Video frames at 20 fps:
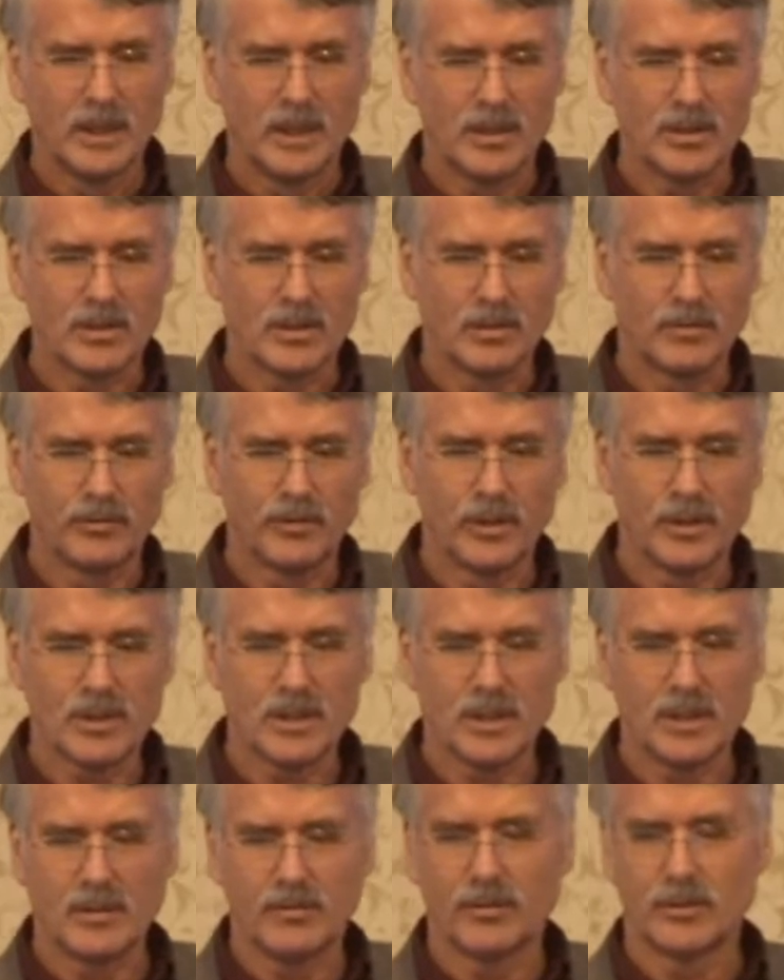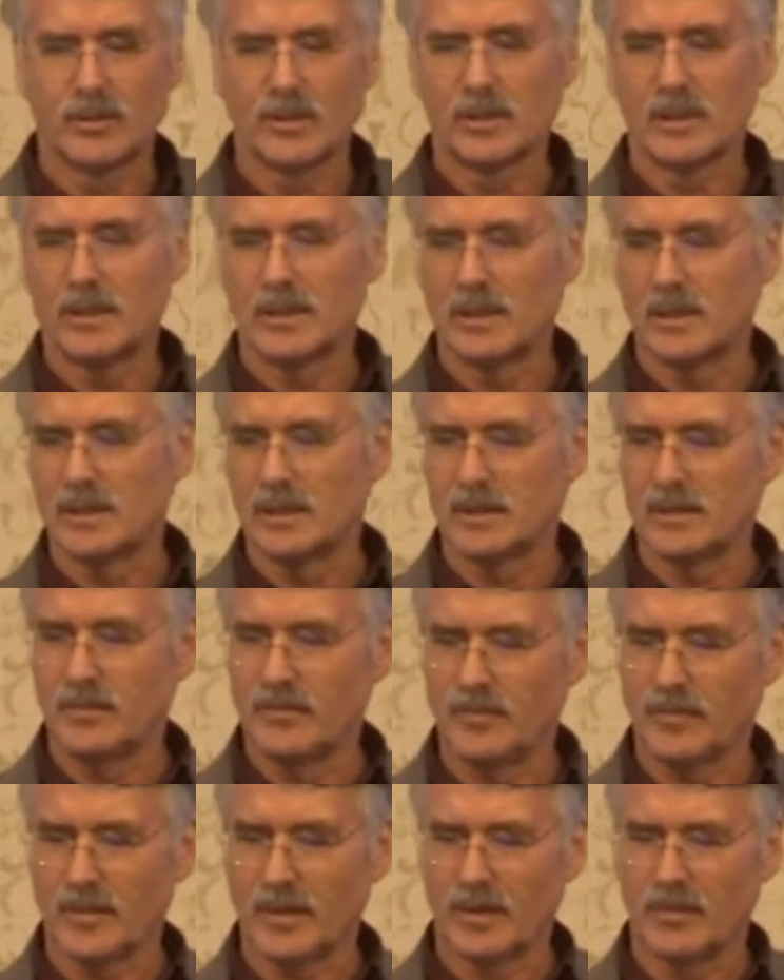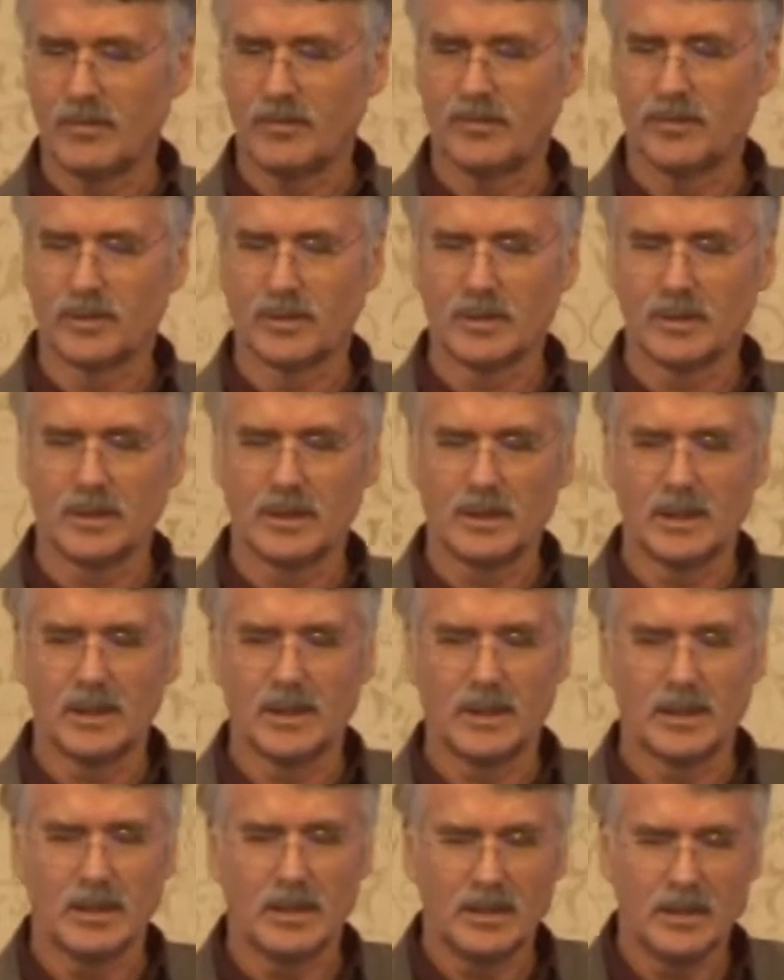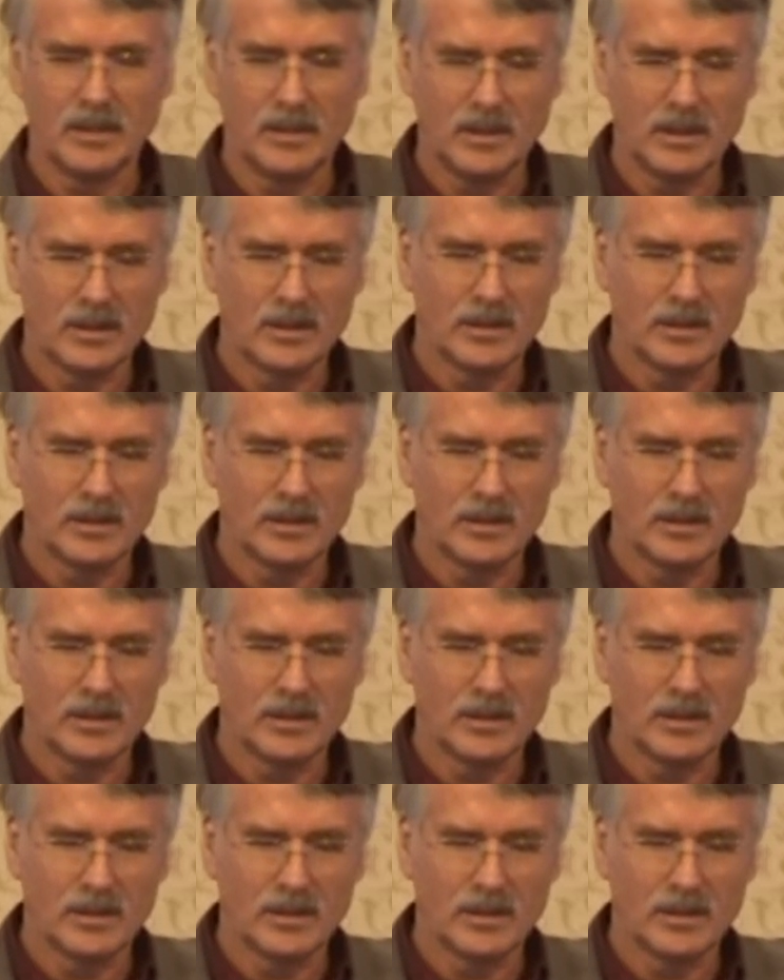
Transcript: And so firstly, for, uh, for a,